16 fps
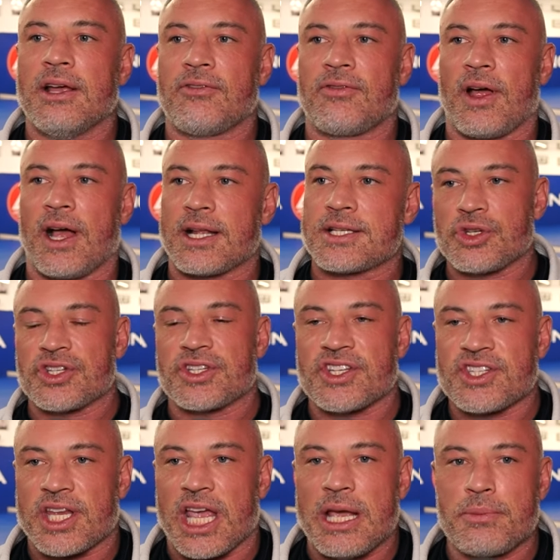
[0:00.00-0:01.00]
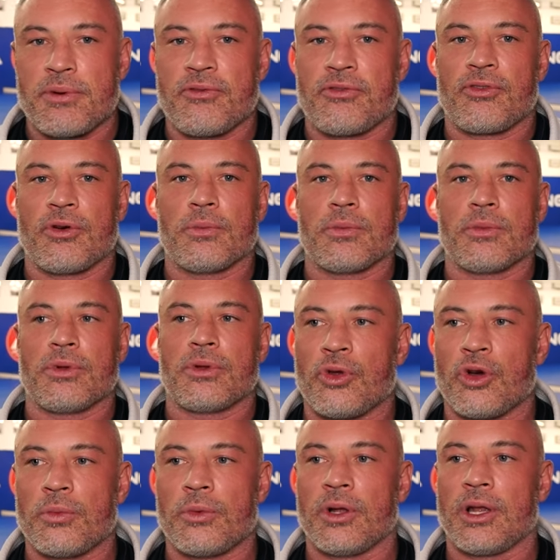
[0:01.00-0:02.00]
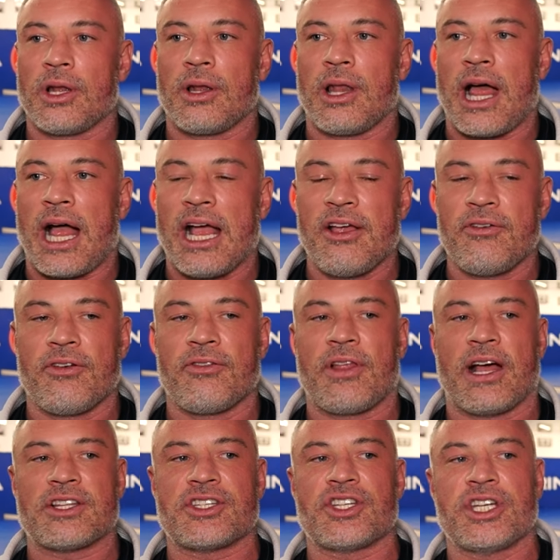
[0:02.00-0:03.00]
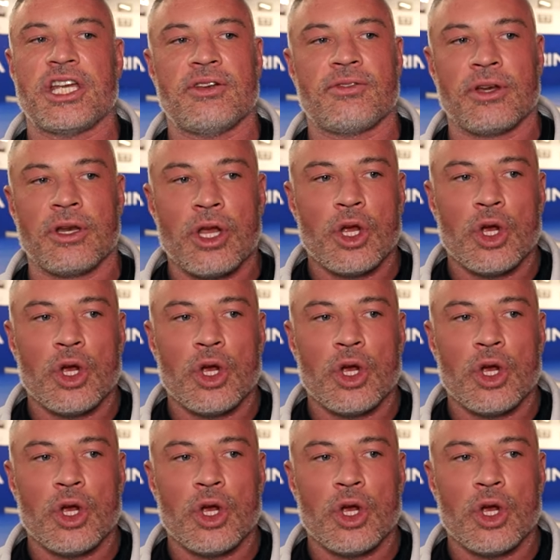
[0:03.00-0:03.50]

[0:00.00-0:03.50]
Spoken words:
if that's just escaping from normal life, if that's achieving